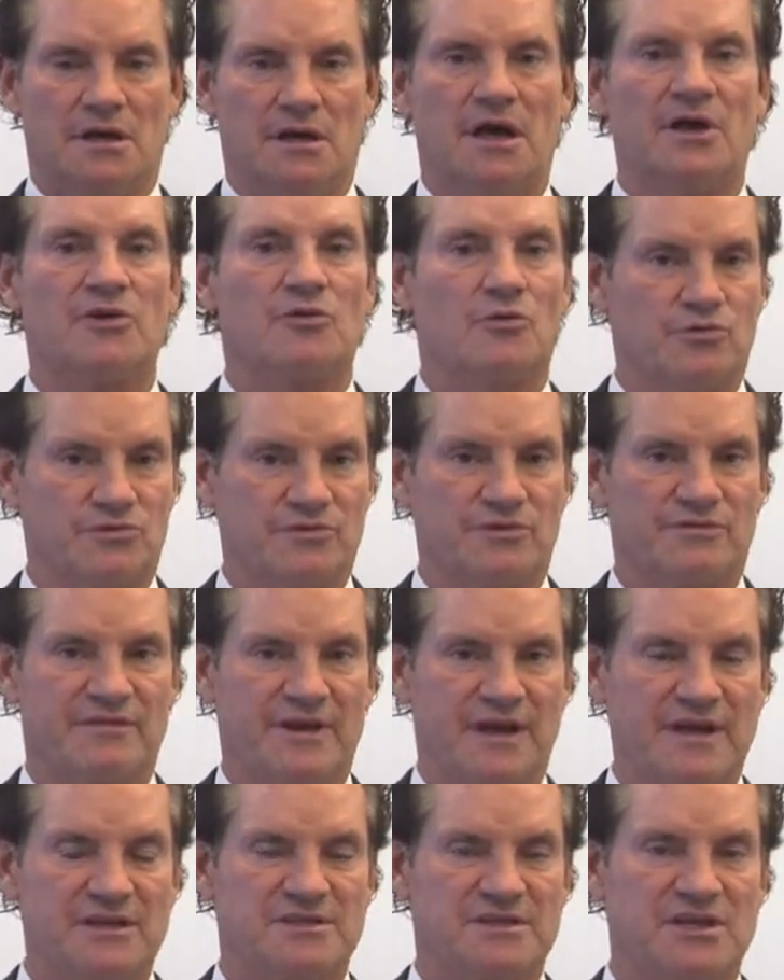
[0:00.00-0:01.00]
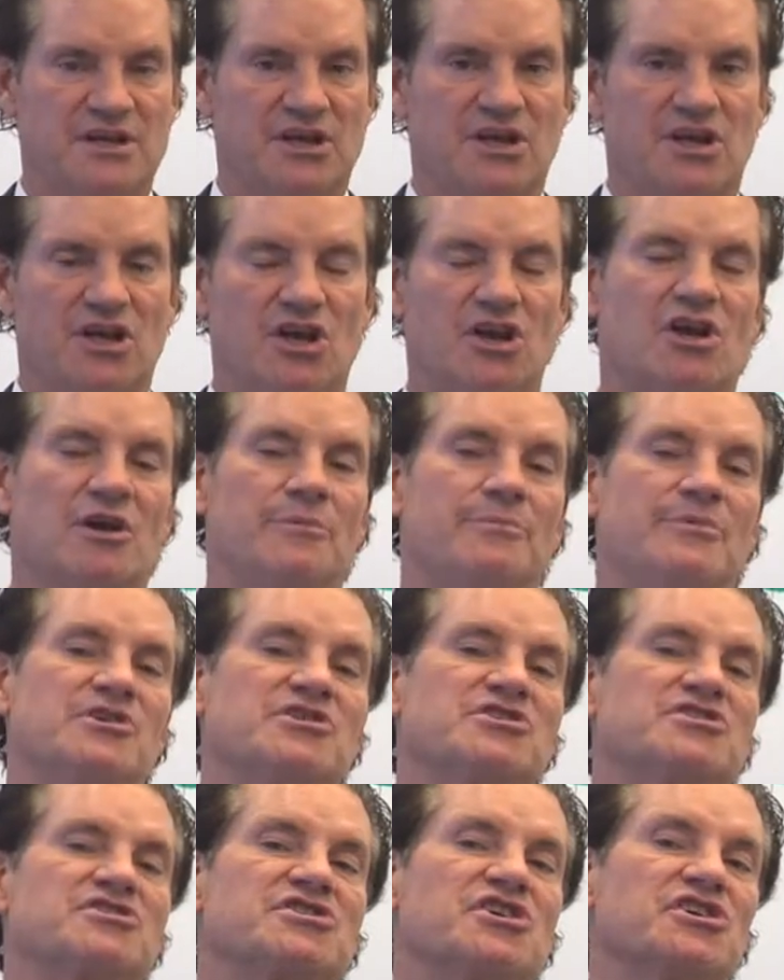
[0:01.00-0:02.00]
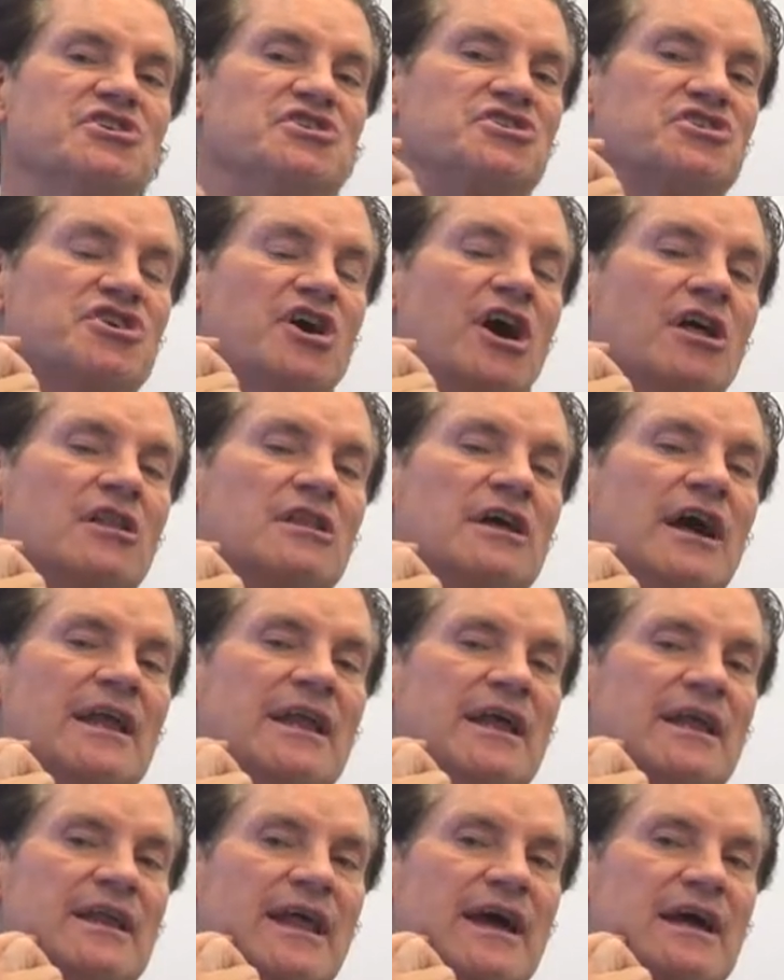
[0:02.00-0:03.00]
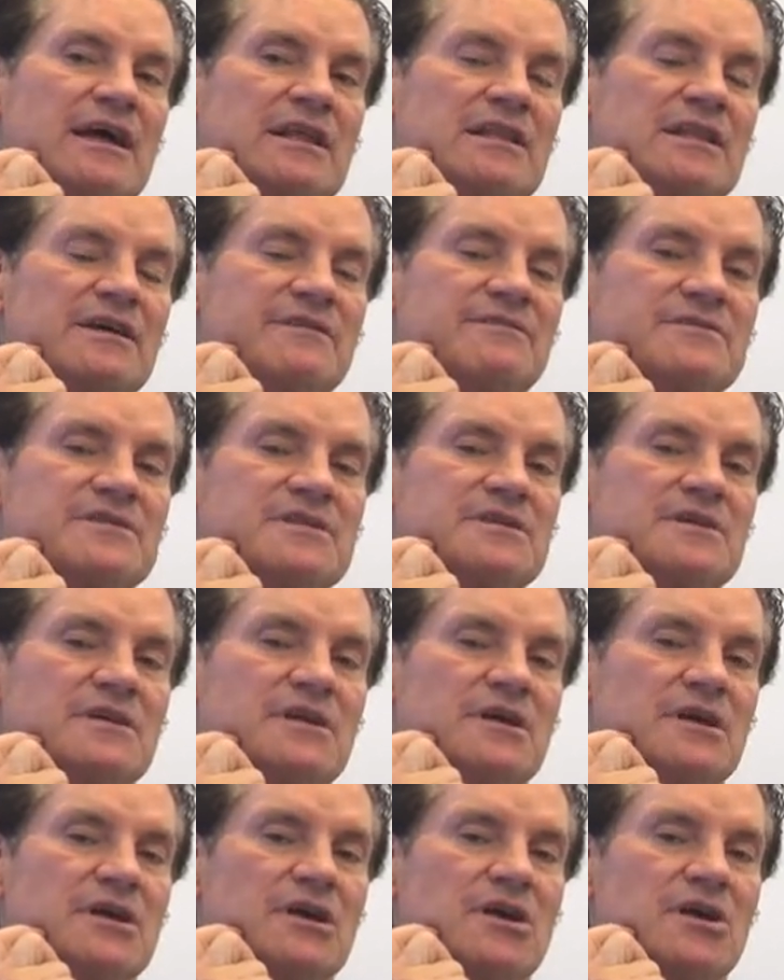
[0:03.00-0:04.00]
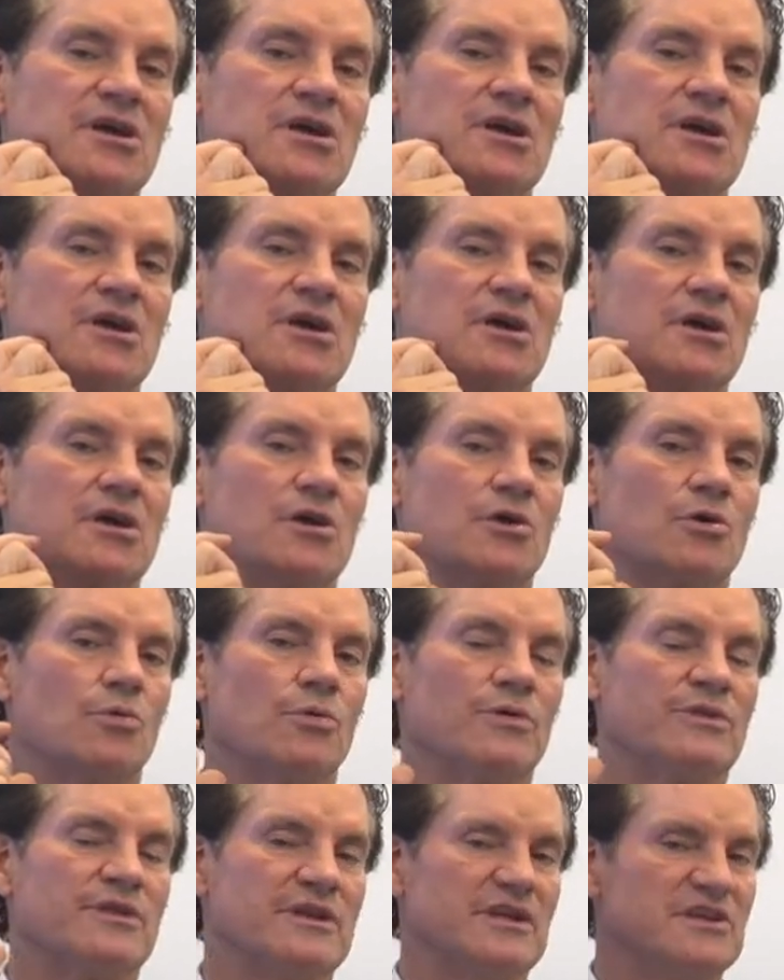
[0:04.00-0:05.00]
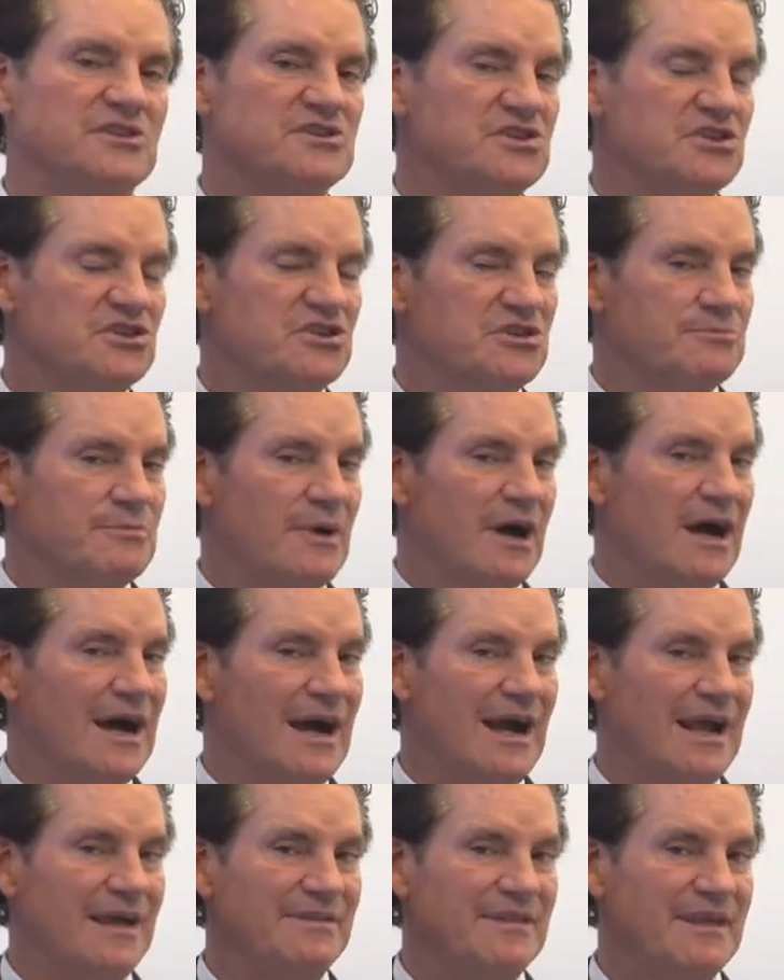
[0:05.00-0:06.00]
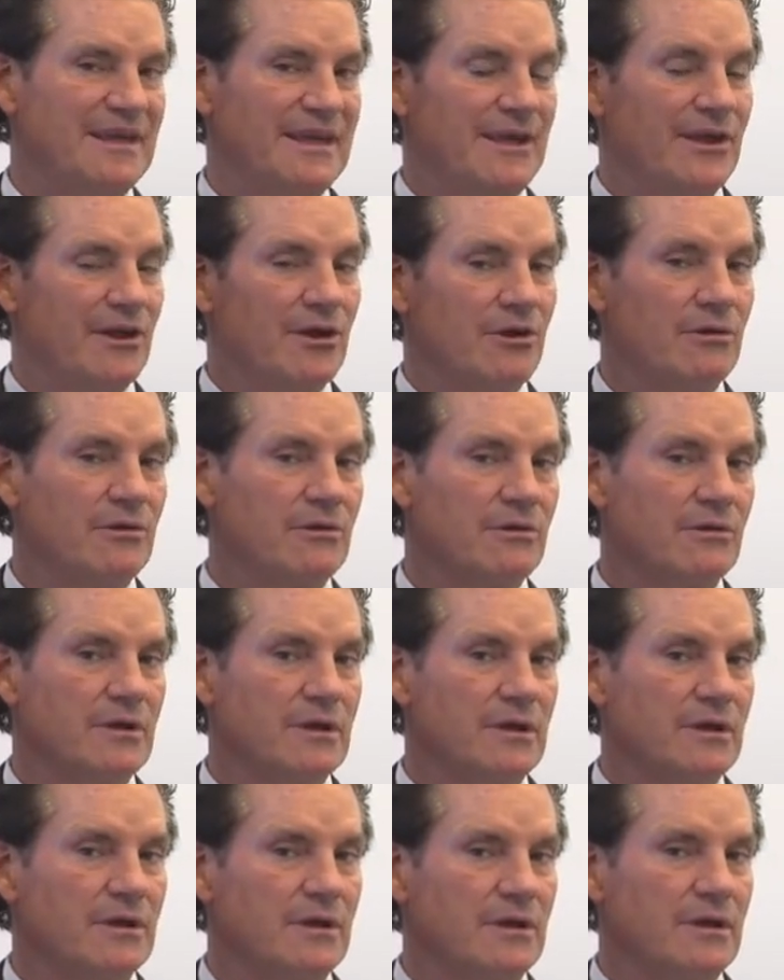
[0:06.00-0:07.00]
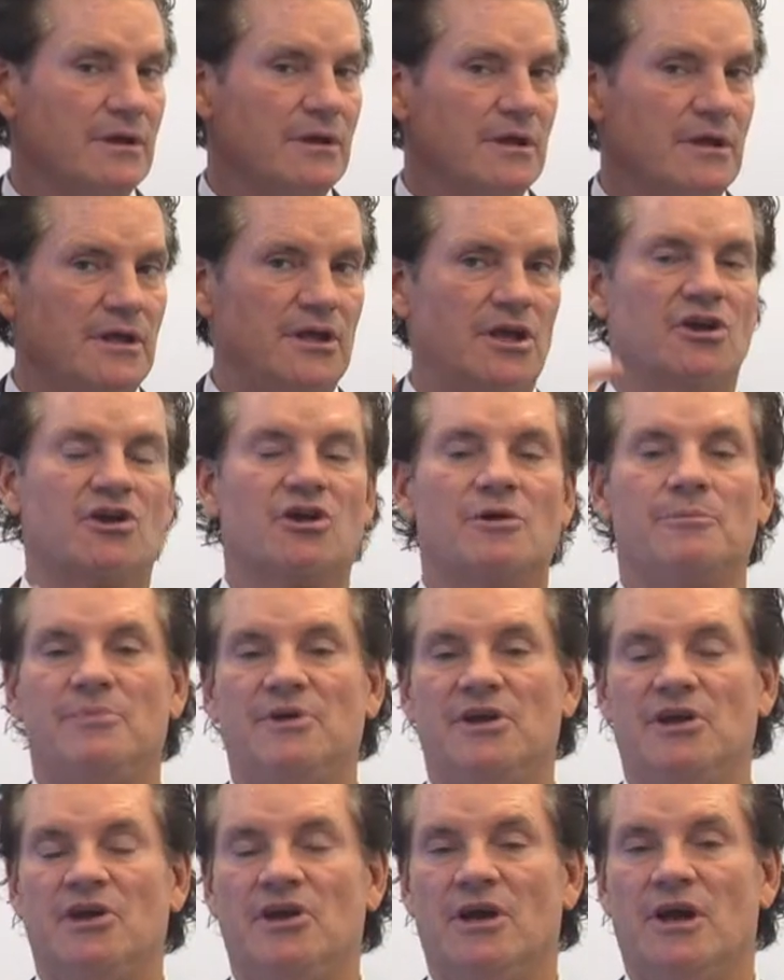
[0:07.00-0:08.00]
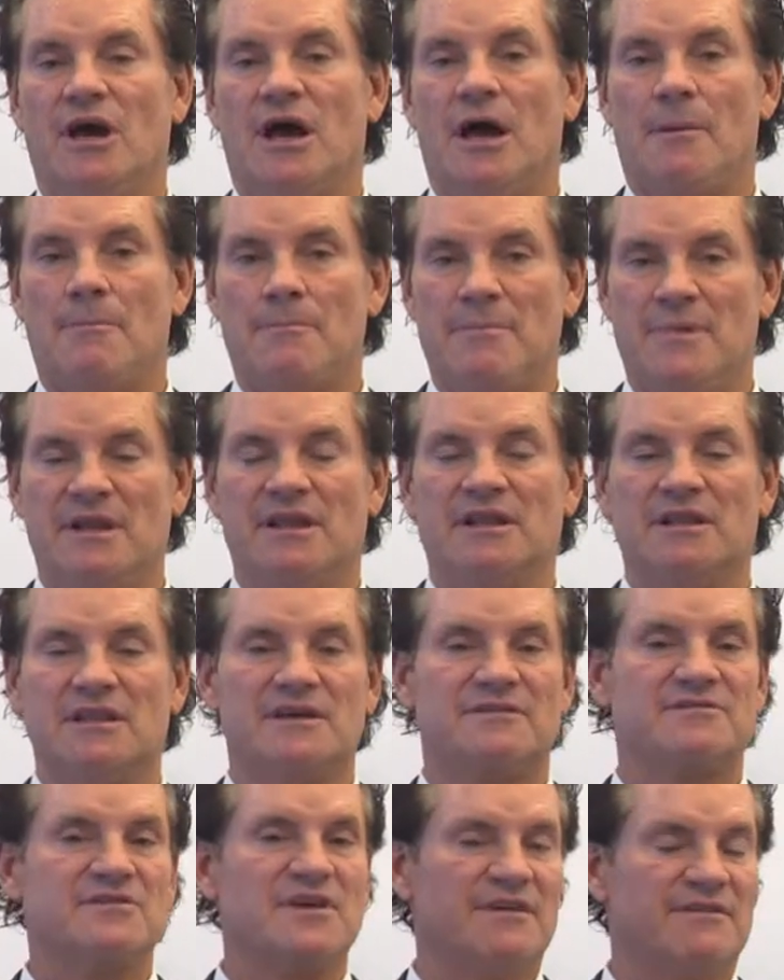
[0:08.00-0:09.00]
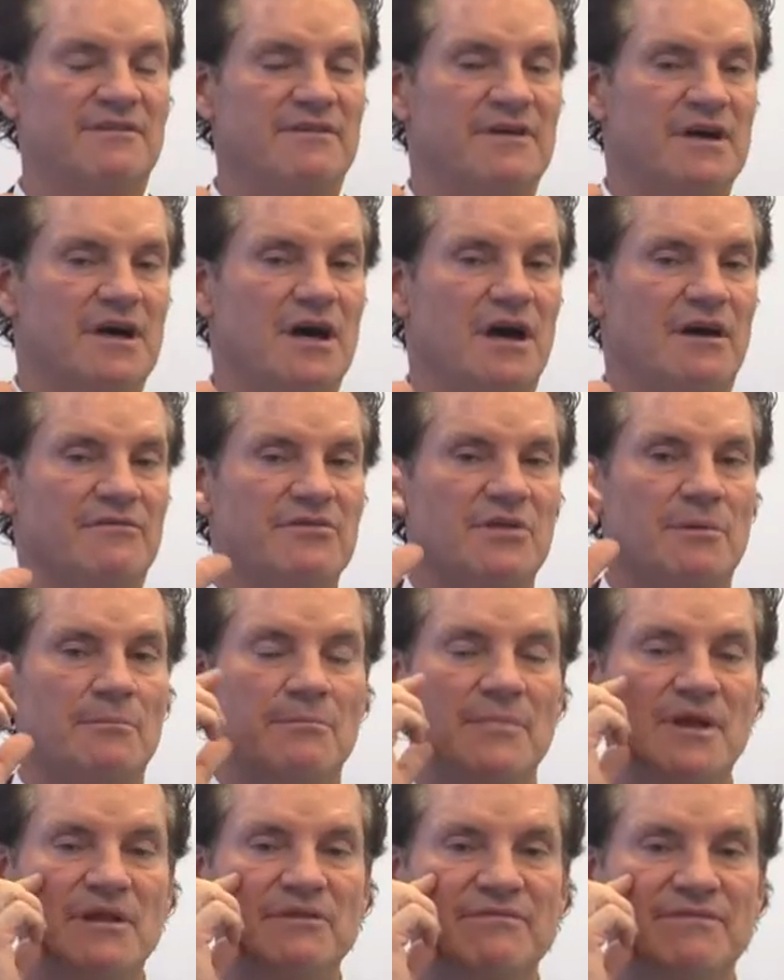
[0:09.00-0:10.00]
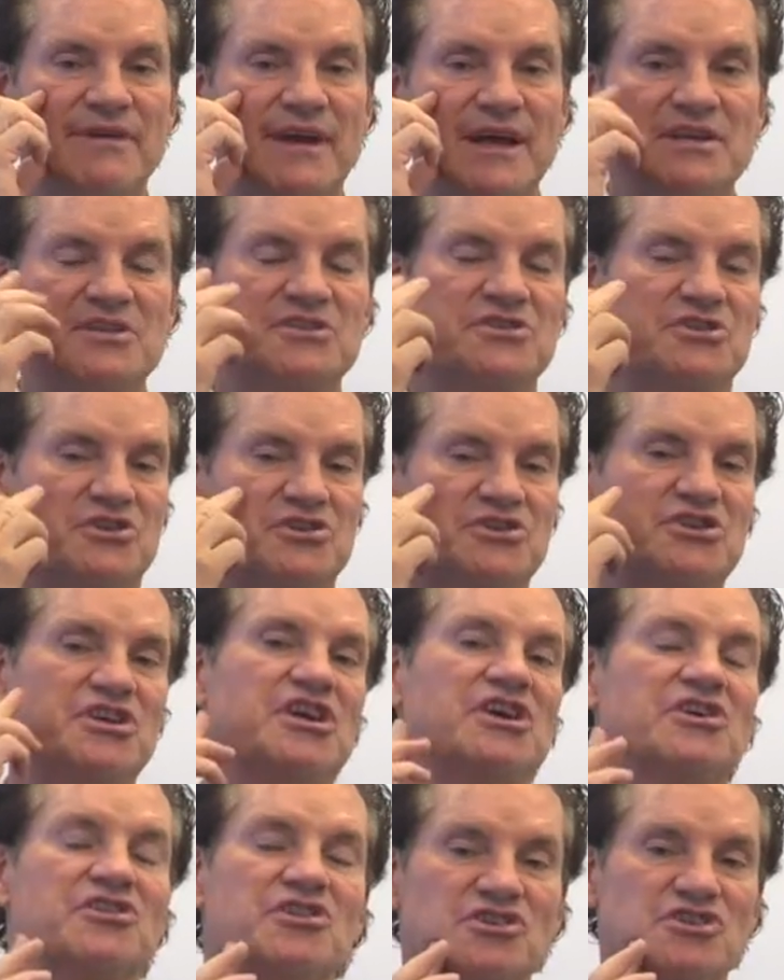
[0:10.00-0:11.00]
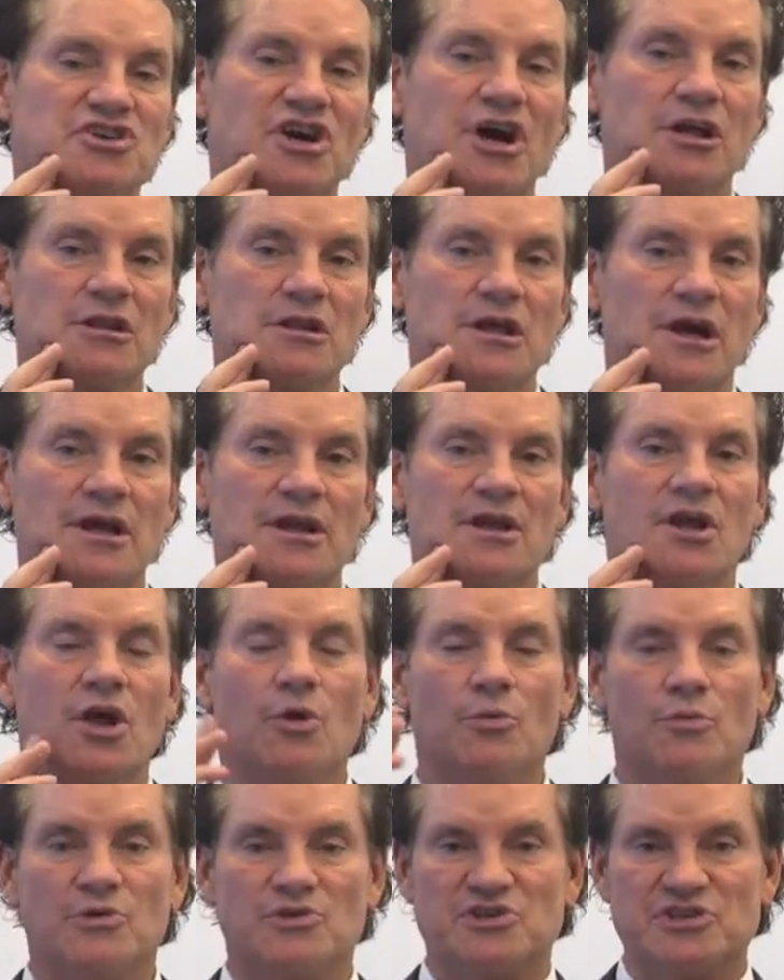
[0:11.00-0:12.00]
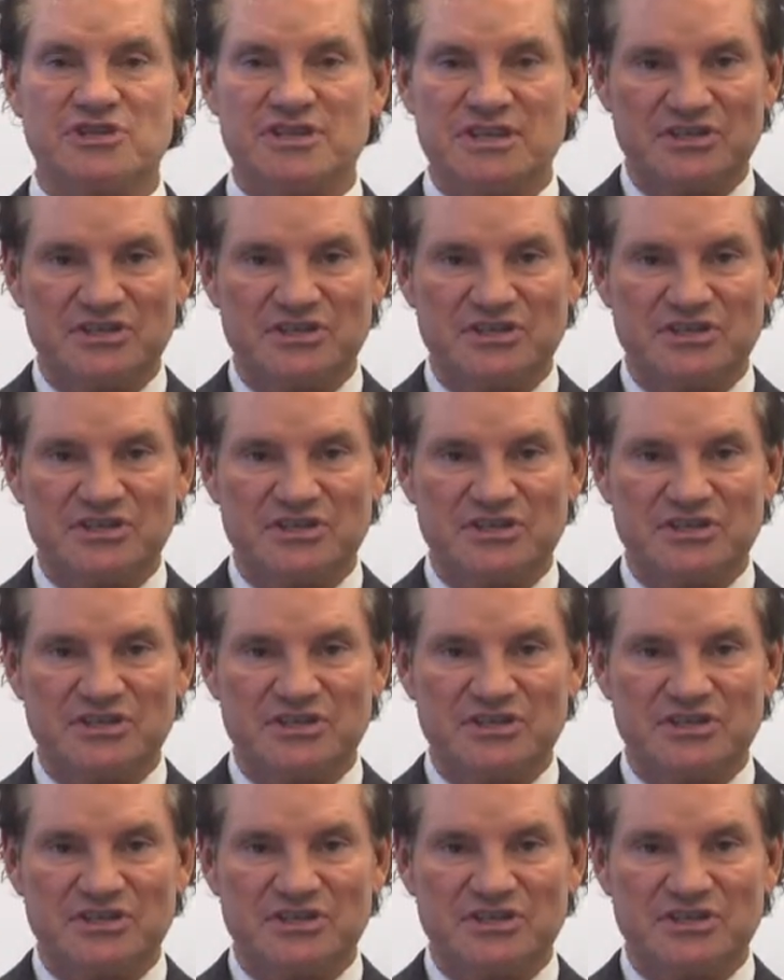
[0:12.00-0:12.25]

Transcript: an older face. It could be just a jawline and neck lift with an incision behind the ear. It could be a mini lift of the mid-face, the cheek and the jawline, with just